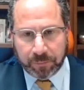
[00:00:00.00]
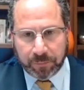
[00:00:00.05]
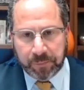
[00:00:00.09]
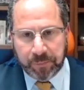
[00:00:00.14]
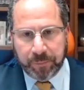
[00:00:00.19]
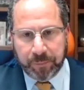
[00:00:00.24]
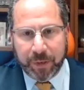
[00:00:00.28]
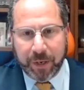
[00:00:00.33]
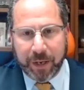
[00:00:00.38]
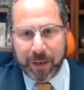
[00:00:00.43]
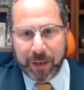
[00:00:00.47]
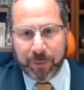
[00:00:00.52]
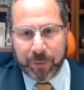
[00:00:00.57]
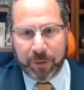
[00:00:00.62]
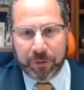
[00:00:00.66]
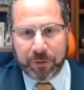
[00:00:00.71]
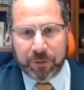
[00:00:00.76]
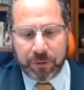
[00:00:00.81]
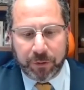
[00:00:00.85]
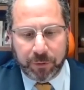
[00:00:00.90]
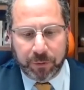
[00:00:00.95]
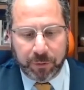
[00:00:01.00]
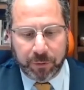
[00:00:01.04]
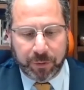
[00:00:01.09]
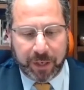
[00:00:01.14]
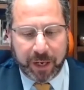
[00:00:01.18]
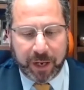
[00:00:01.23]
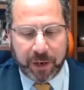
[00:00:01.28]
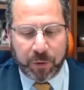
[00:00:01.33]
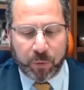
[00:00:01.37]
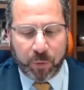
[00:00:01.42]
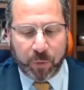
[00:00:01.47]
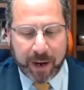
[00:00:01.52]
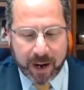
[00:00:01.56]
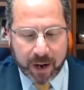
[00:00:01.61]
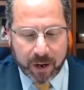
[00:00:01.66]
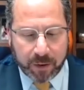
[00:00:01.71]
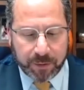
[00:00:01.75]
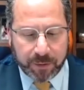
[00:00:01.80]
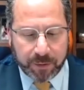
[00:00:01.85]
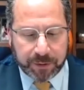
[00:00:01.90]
be able to get around